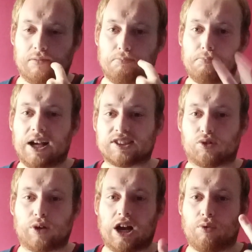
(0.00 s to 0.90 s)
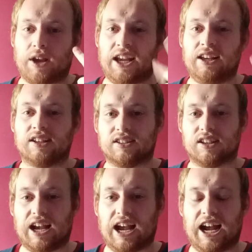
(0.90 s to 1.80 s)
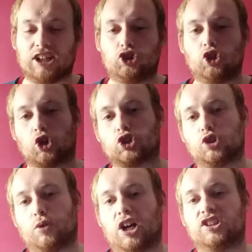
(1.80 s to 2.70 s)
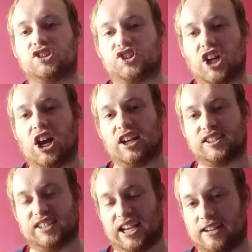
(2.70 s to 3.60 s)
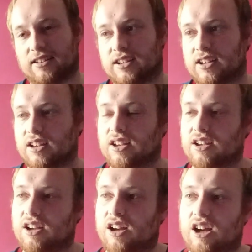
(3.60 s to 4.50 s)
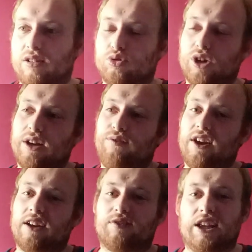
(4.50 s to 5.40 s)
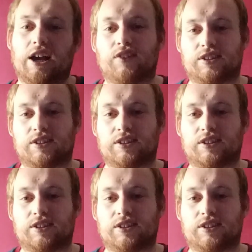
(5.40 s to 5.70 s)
Mazraoui, and Joshua Zirkzee. Oh, I'm trying to think of the other